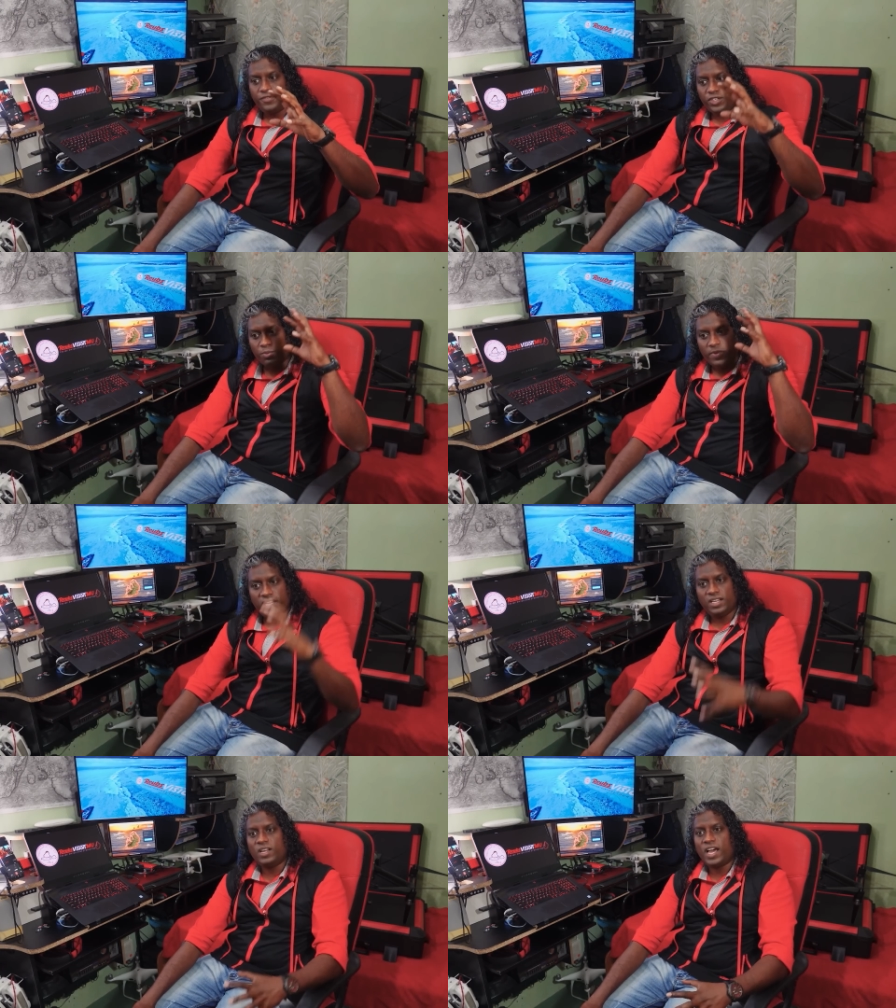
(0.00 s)

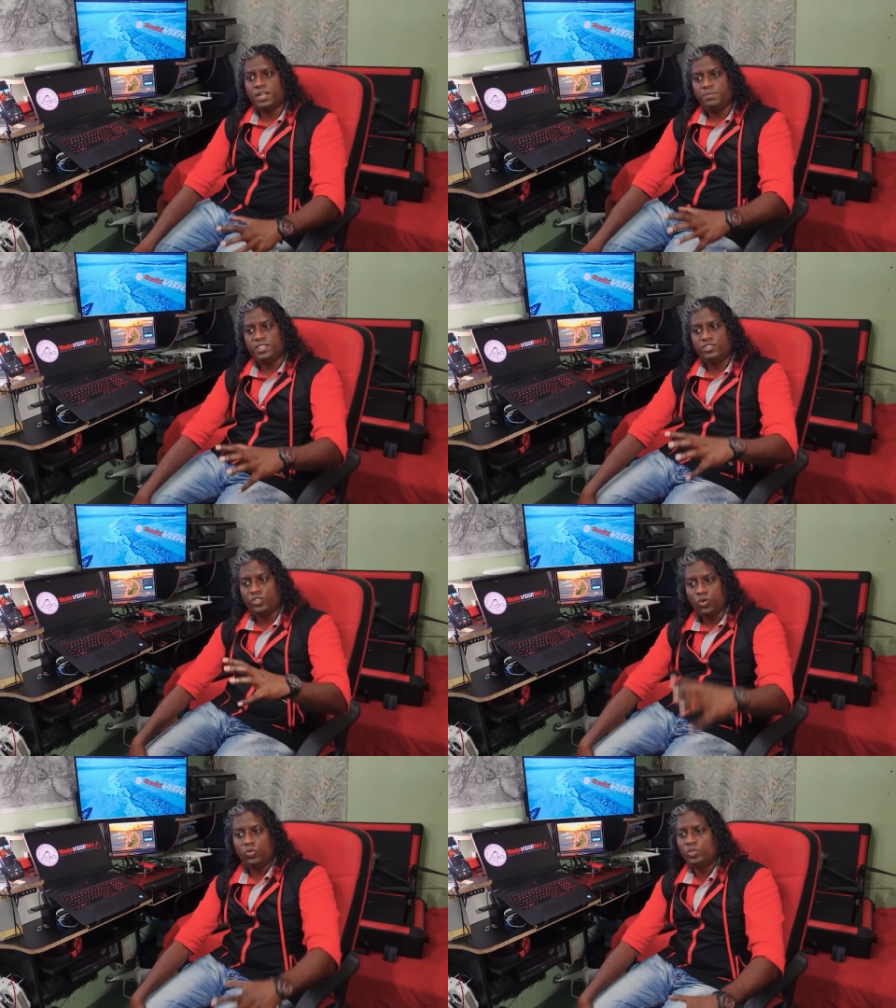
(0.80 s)
fishermen had been
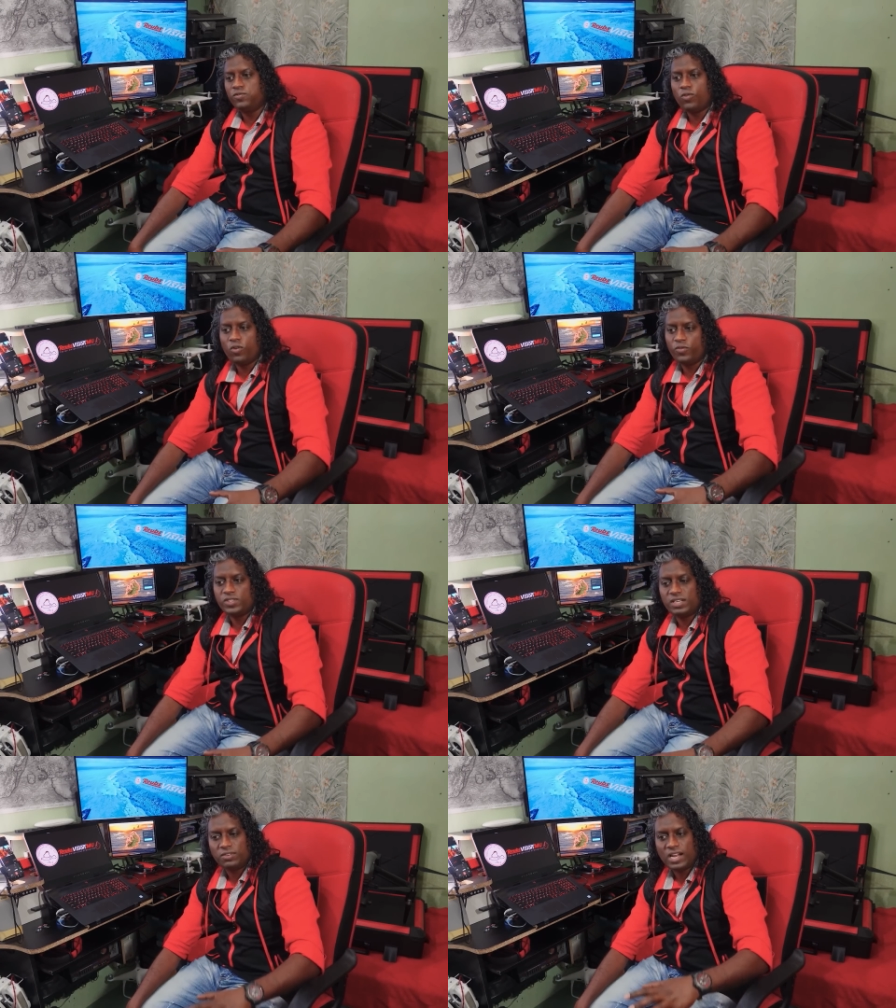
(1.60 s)
told for
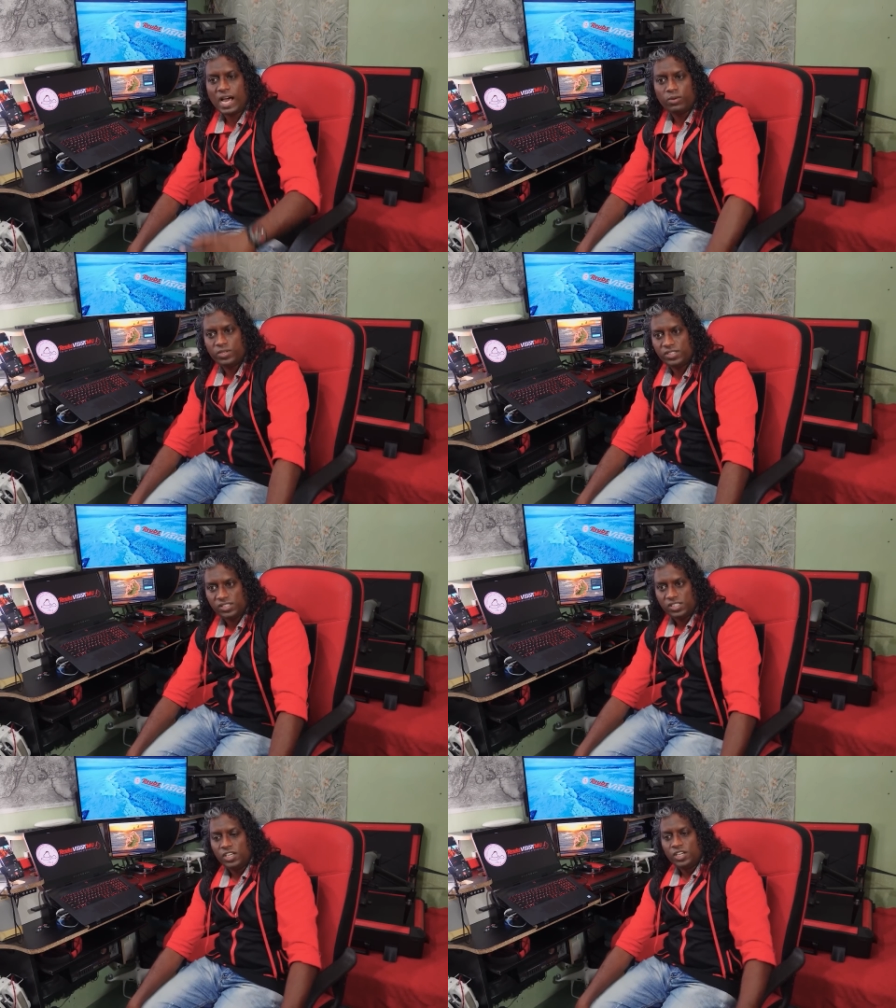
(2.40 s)
several
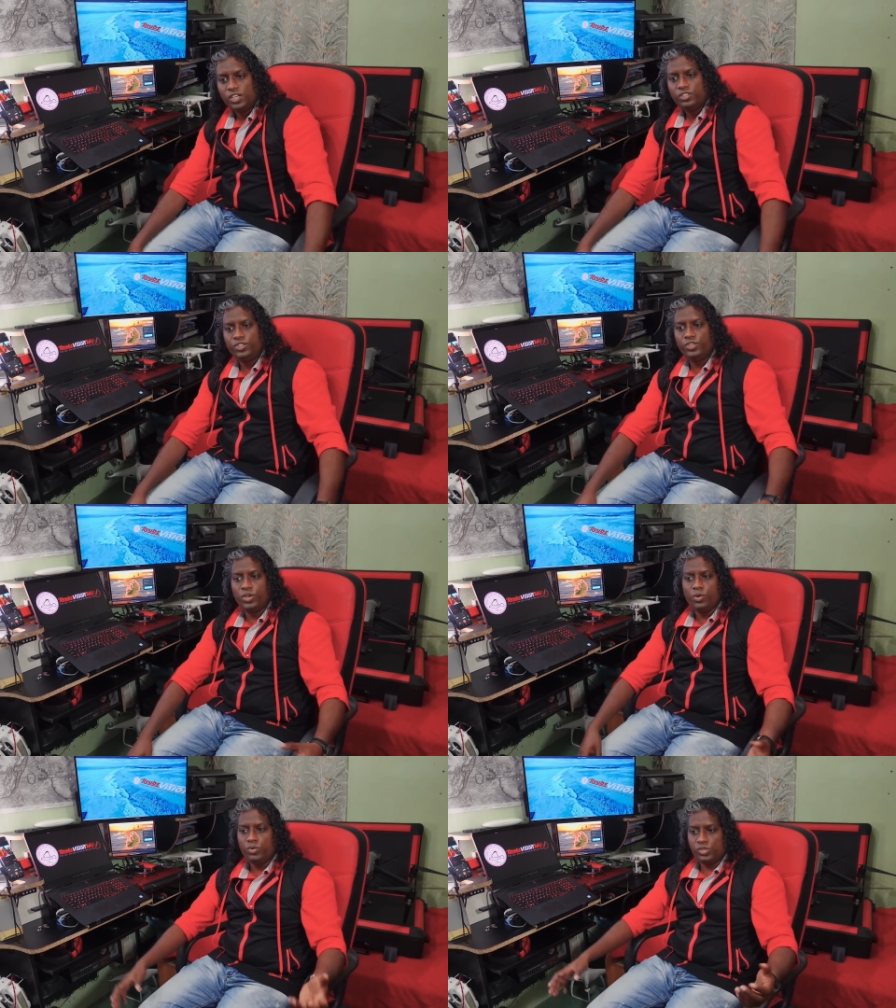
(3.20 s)
hours to
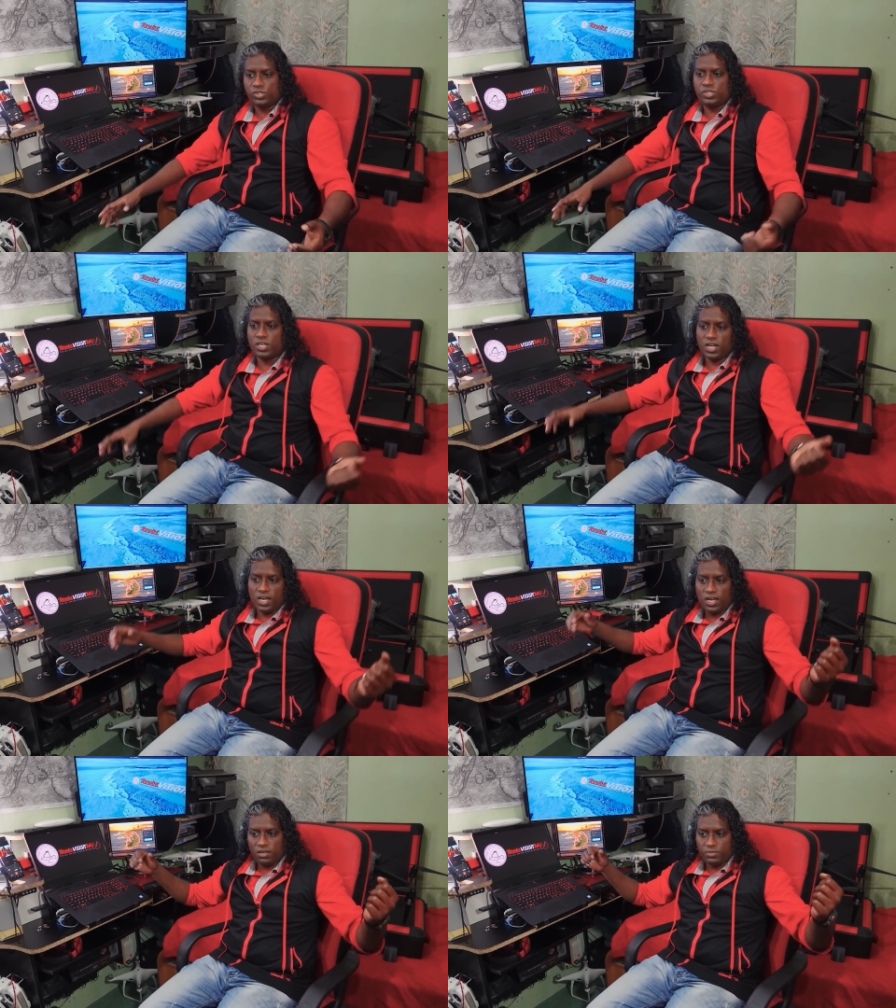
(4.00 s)
use
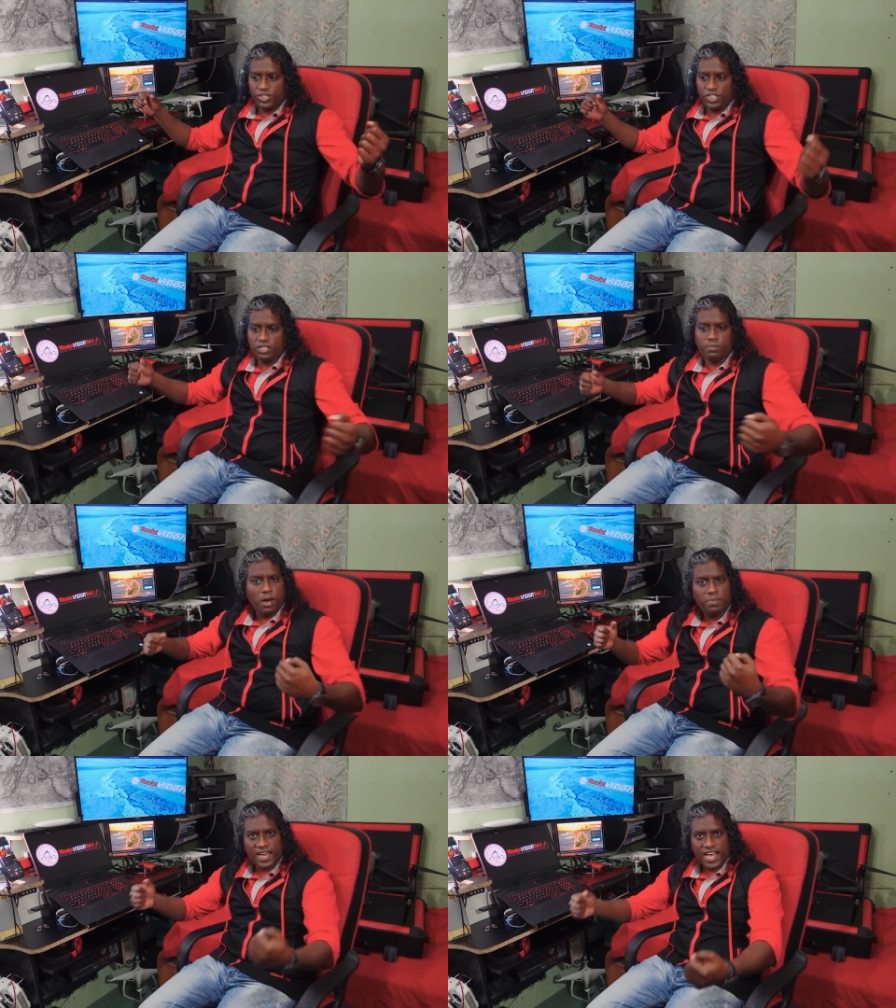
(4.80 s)
a machine, a
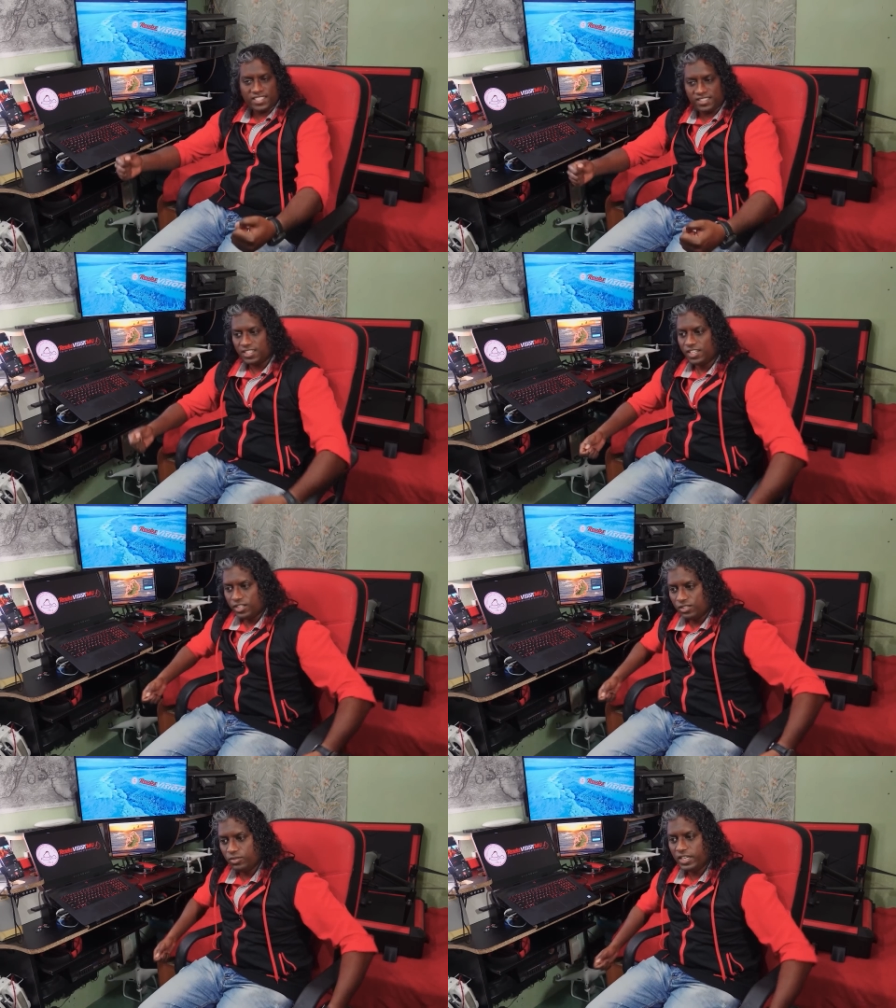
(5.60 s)
bobcat,
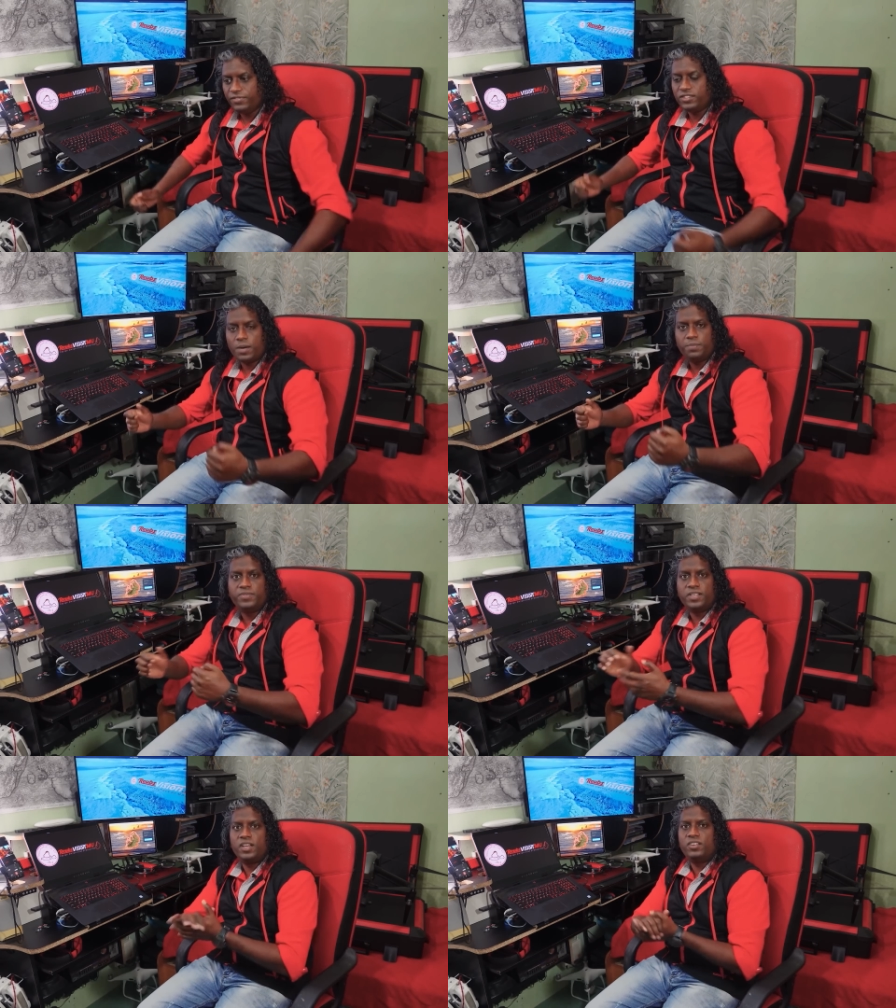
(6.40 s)
to lift up
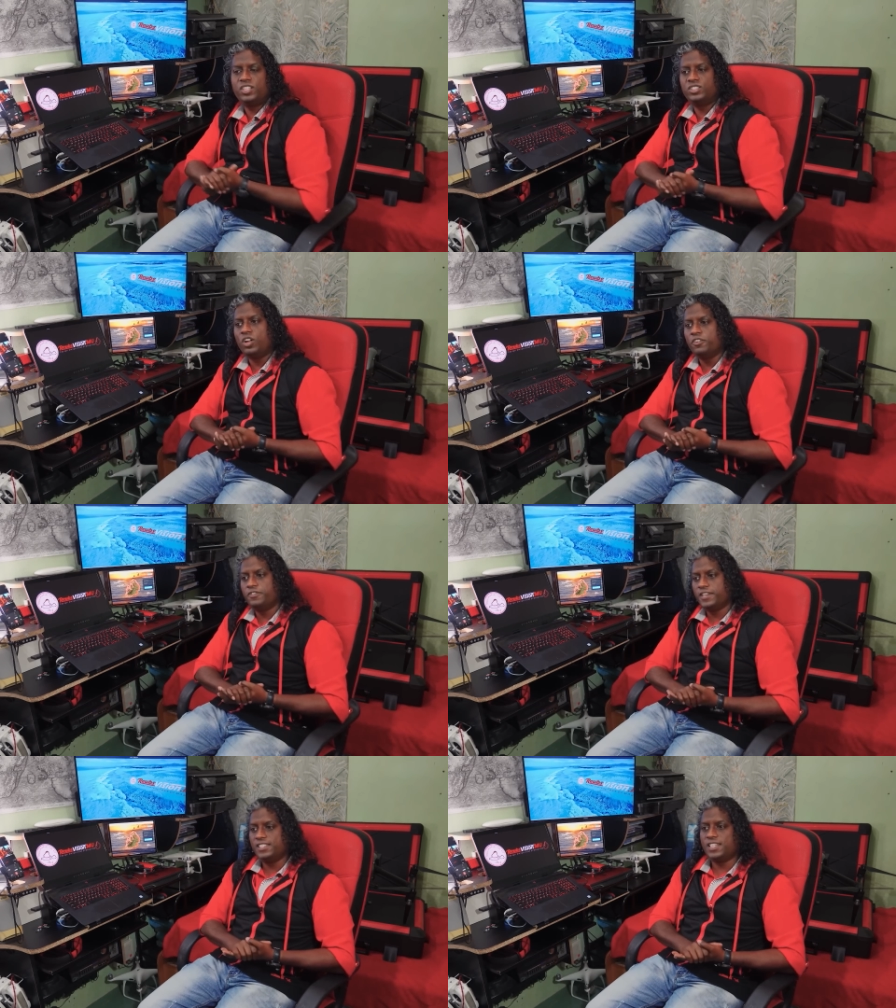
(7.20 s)
the
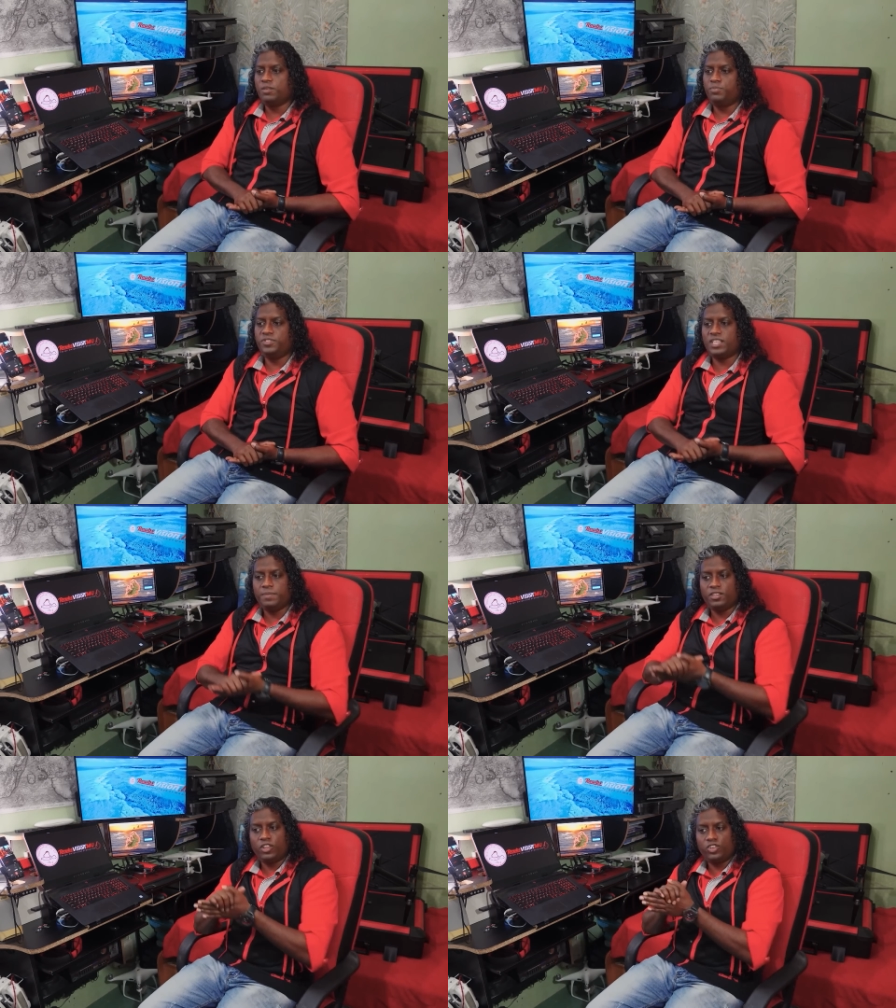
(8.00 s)
dolphins and put them in the